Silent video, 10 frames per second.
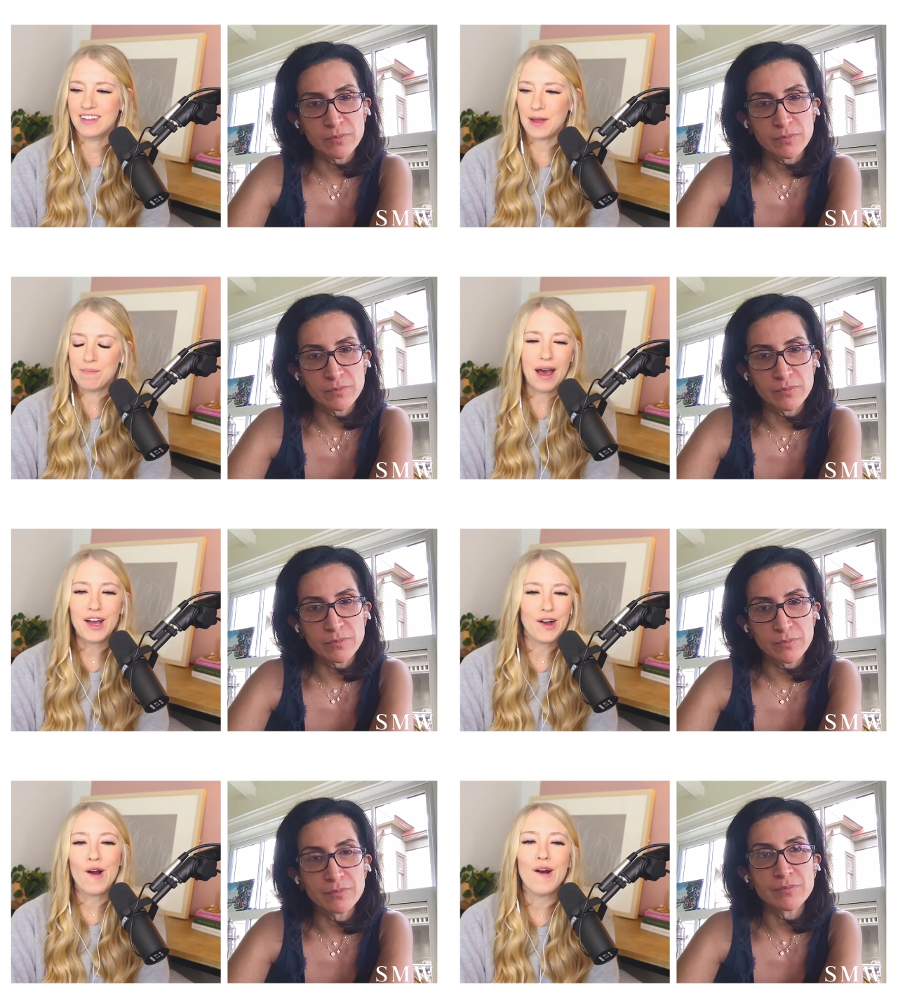Speaker 1: like
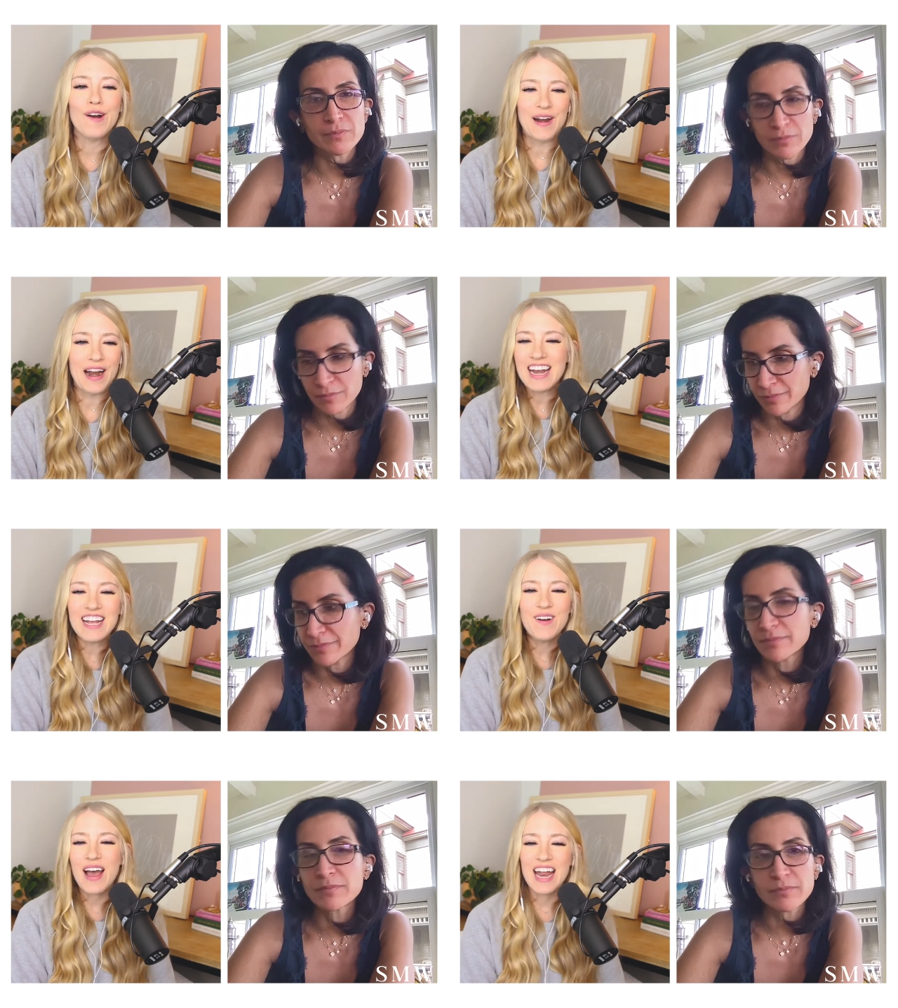buying a car and,
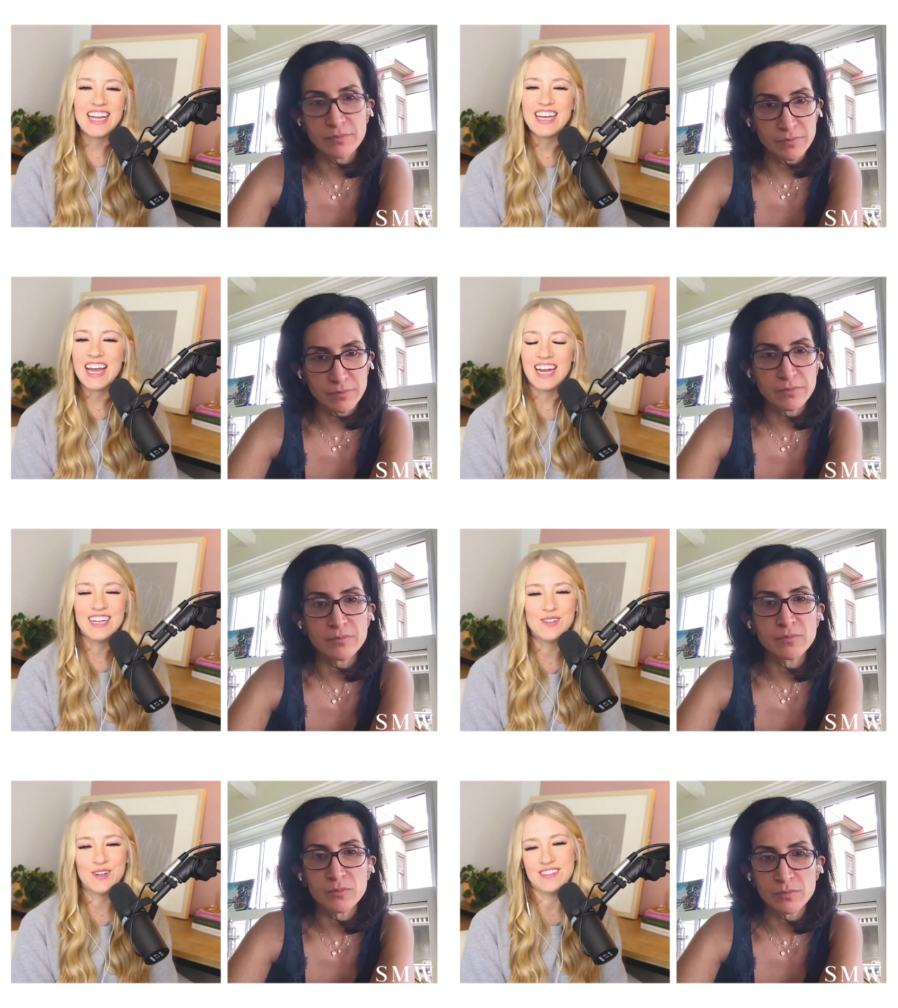you know, any,
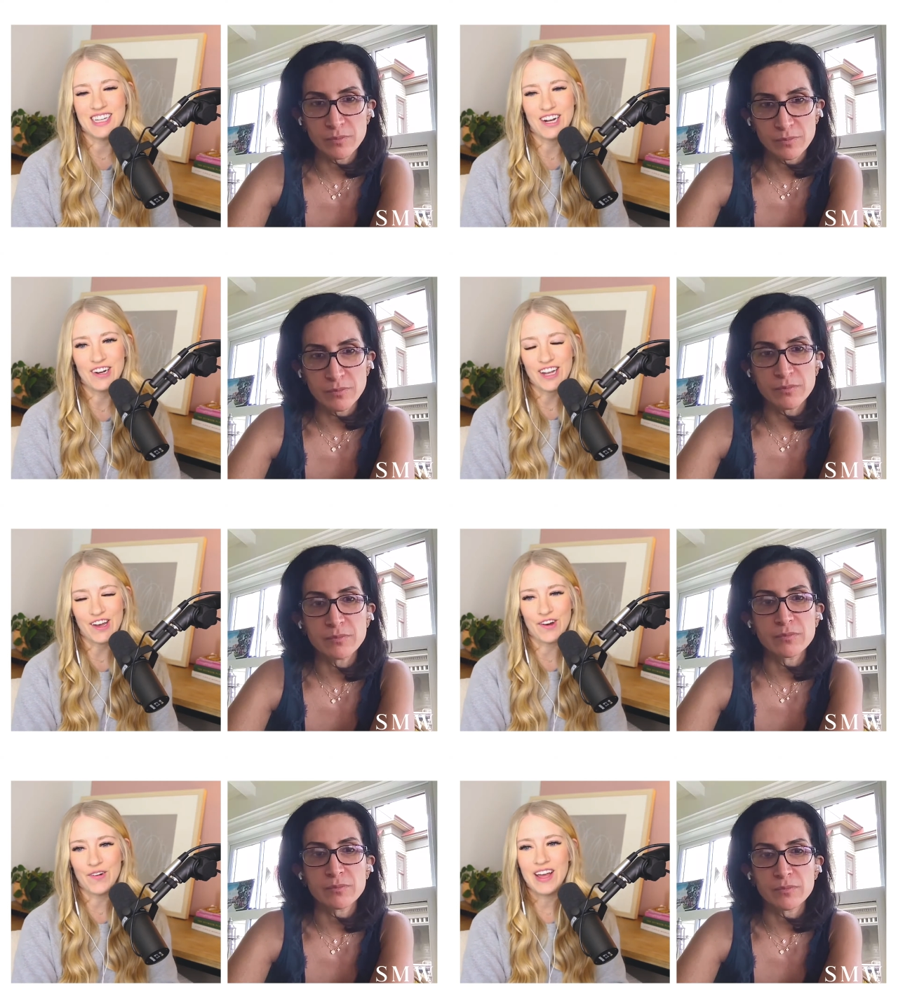any sort of
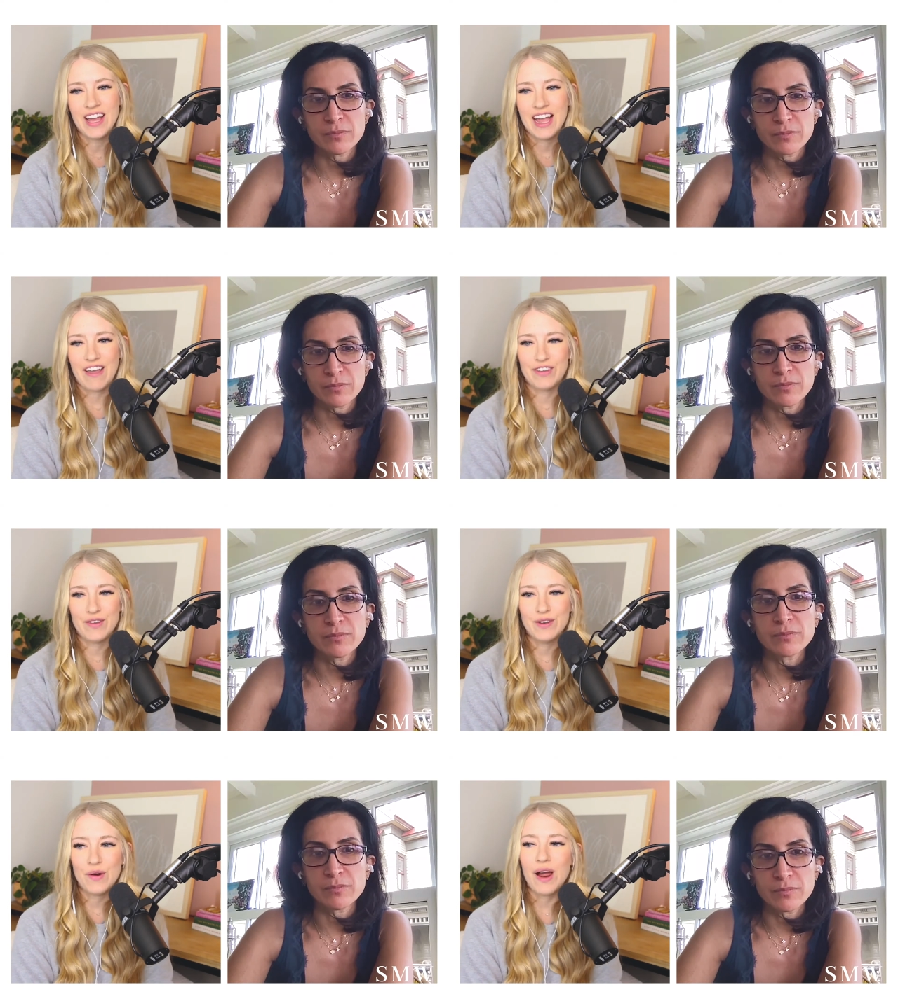scenario, if
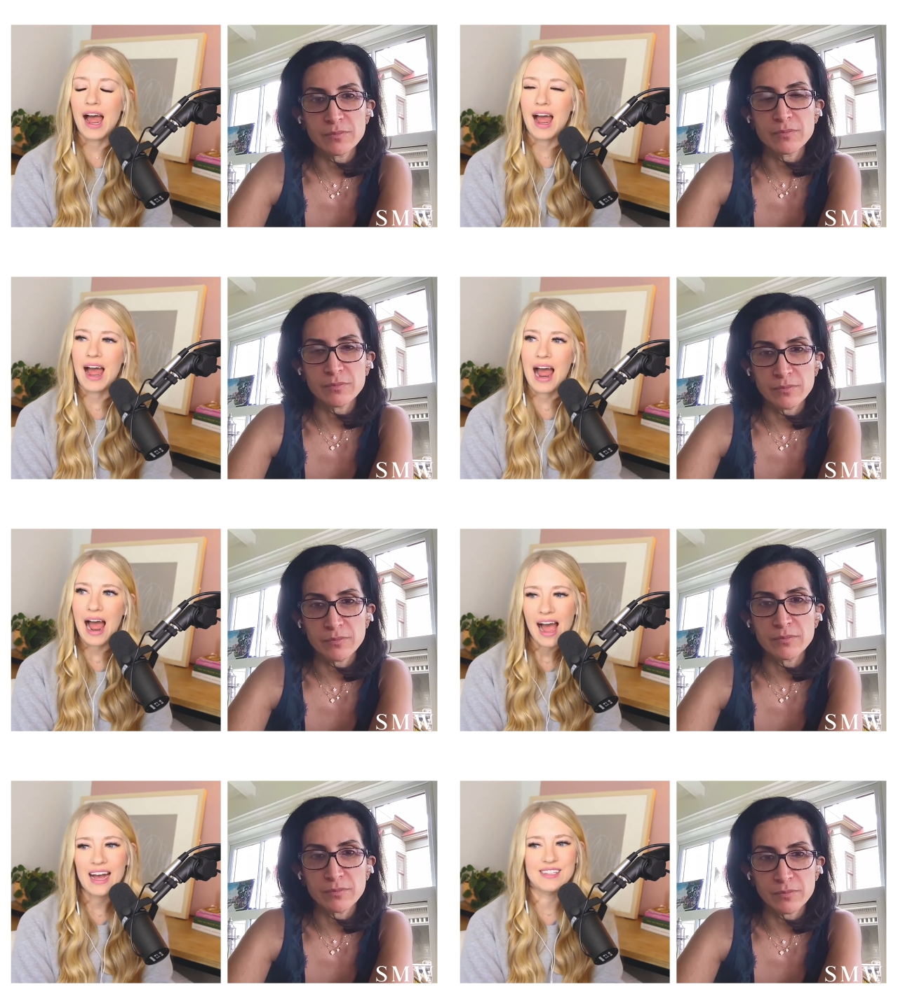you don't
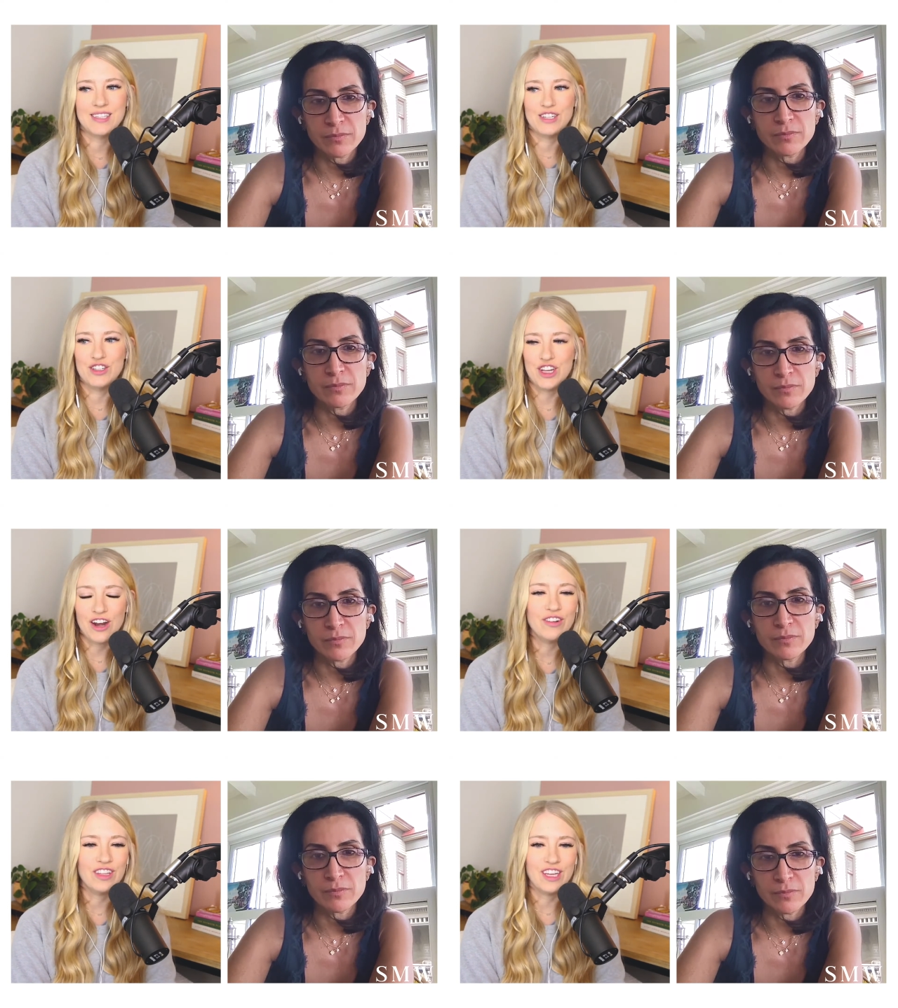ask,
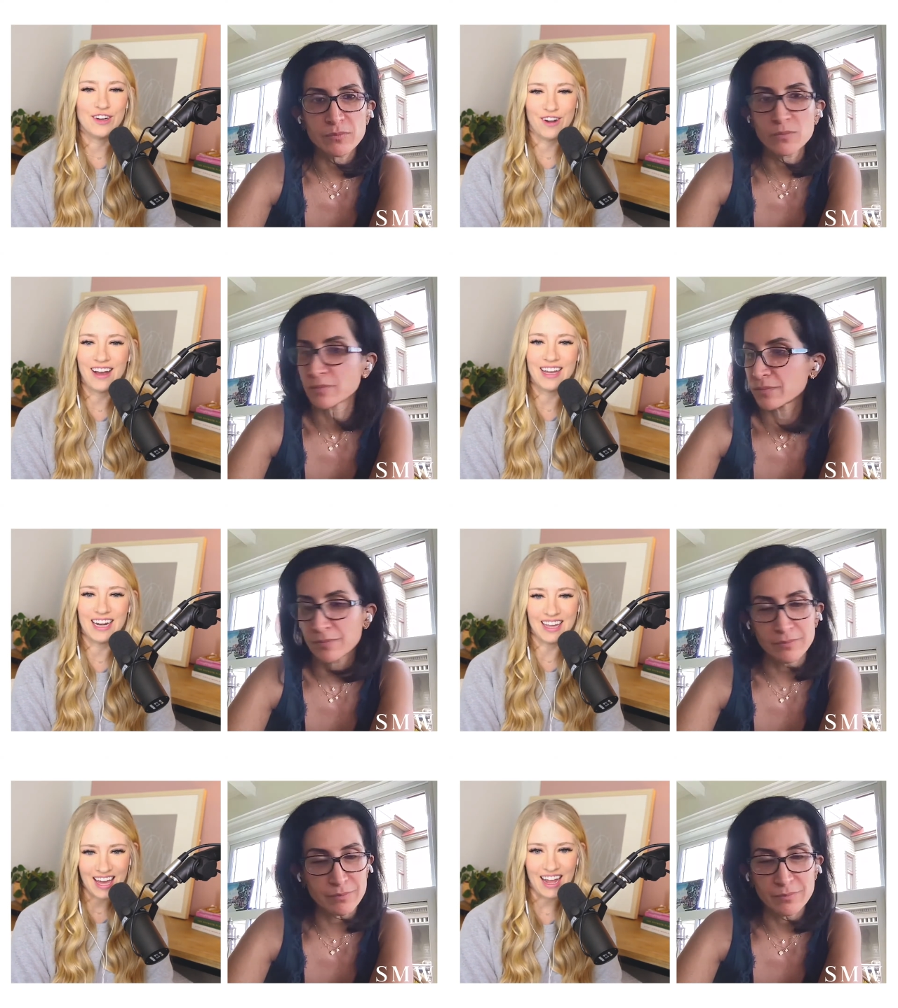generally you're not going
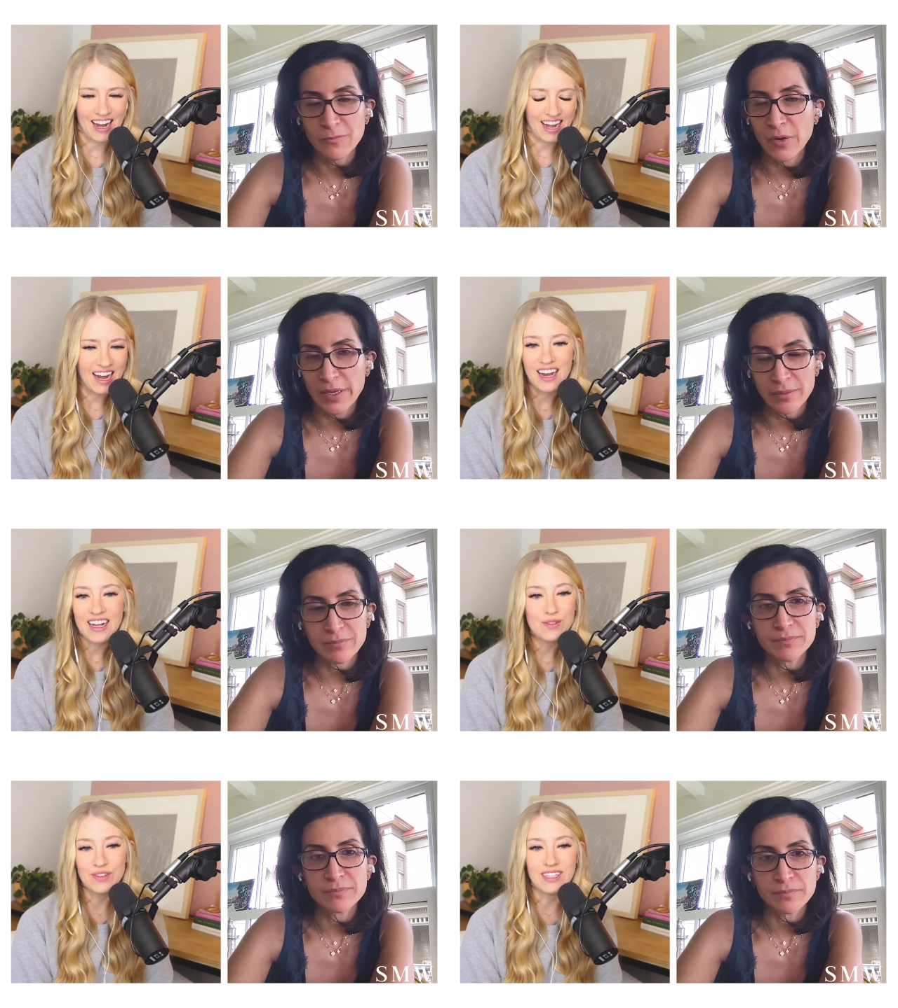to get it. Right. And it
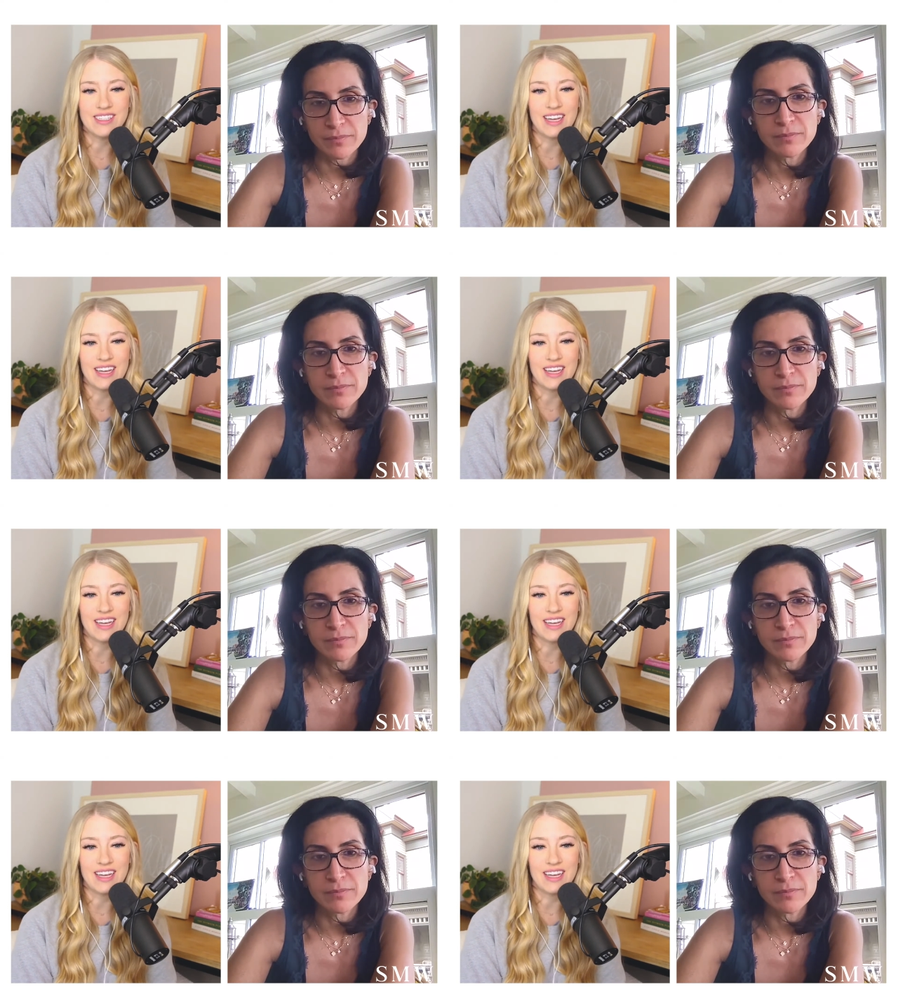is really